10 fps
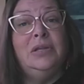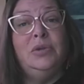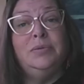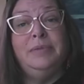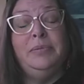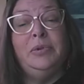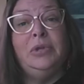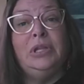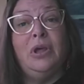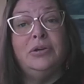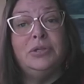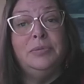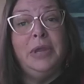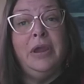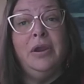you know, it's people in long
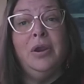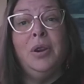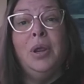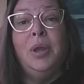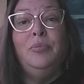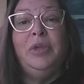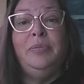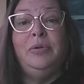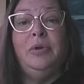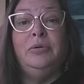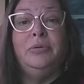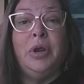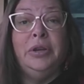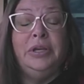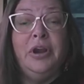term care, people who
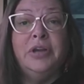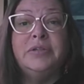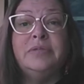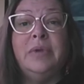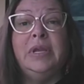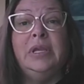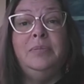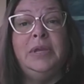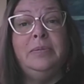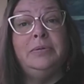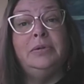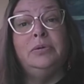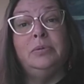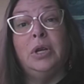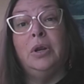are incarcerated, people
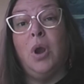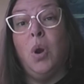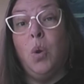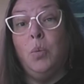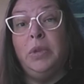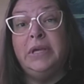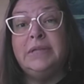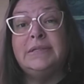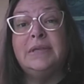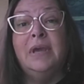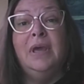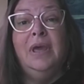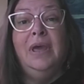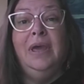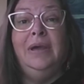who are homeless,
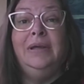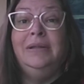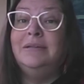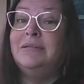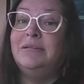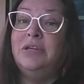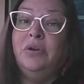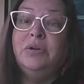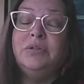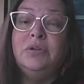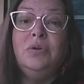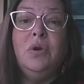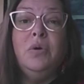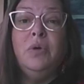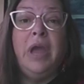and, you know, as you
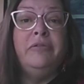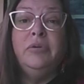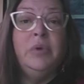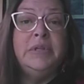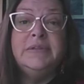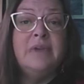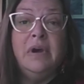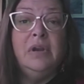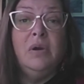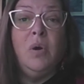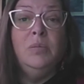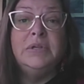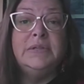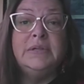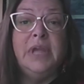know, everyone's got a
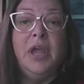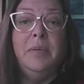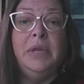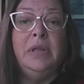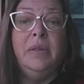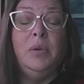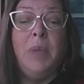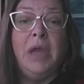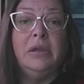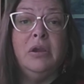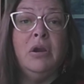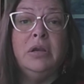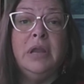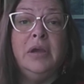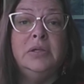homeless encampment in their
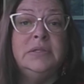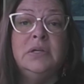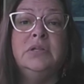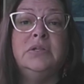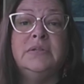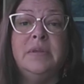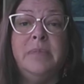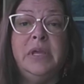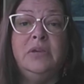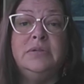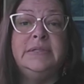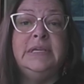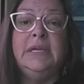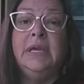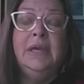backyard now. It's not just something you
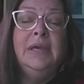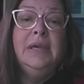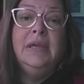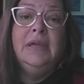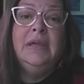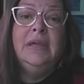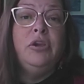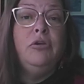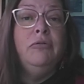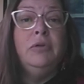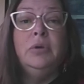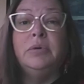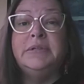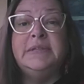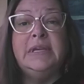see in Vancouver,
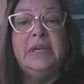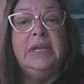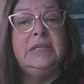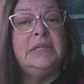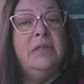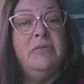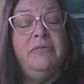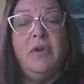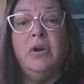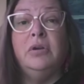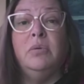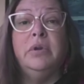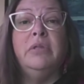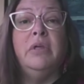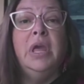we're seeing it in the far
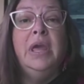north.